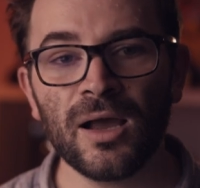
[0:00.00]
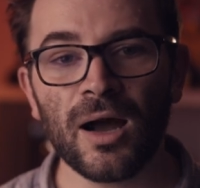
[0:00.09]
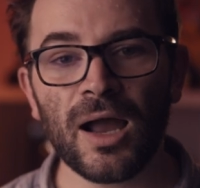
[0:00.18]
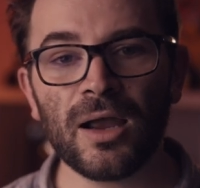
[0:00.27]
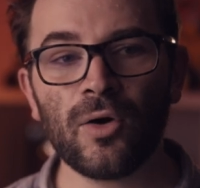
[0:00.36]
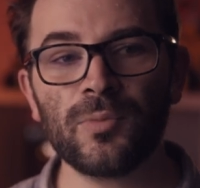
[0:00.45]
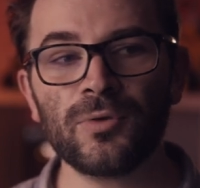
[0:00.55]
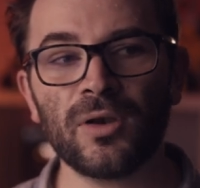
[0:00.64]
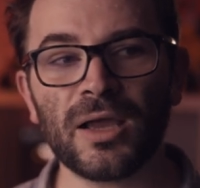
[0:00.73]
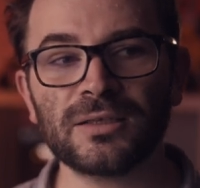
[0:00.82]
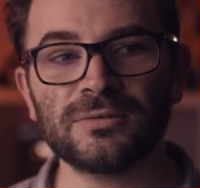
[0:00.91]
I hope you
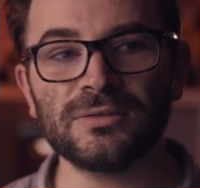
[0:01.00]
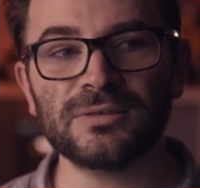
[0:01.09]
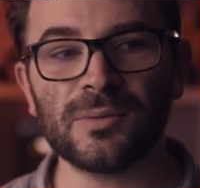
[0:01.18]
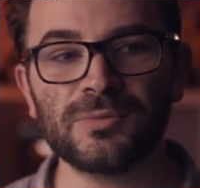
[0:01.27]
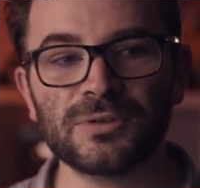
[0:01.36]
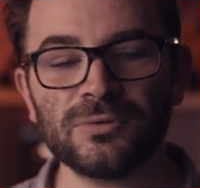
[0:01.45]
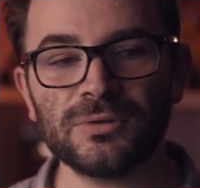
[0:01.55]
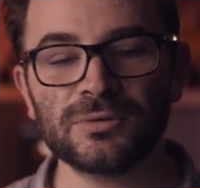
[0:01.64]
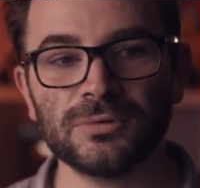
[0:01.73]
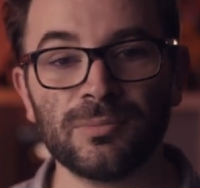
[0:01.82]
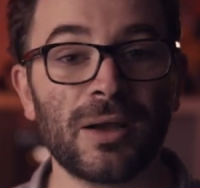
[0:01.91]
liked this episode,
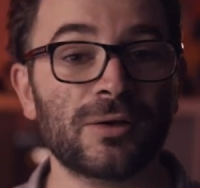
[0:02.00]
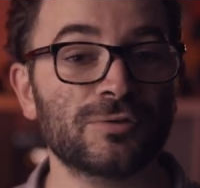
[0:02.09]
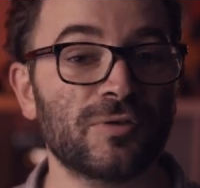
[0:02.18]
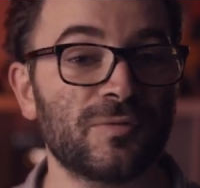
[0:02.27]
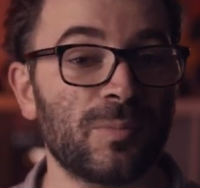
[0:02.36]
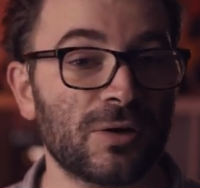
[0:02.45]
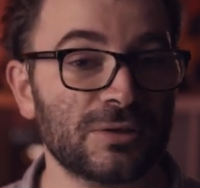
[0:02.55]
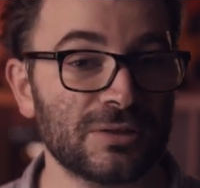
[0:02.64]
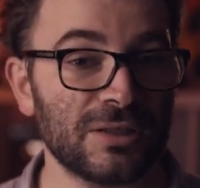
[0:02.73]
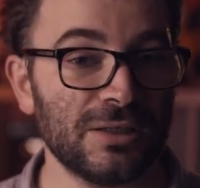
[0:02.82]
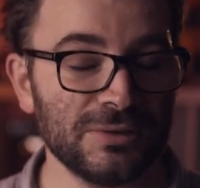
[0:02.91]
the Microsoft part
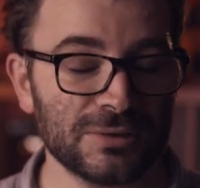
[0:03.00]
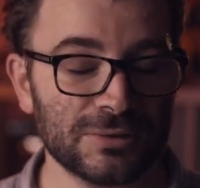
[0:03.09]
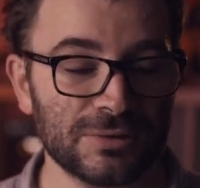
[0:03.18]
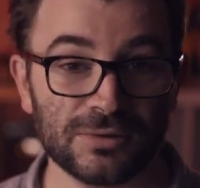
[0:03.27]
at least,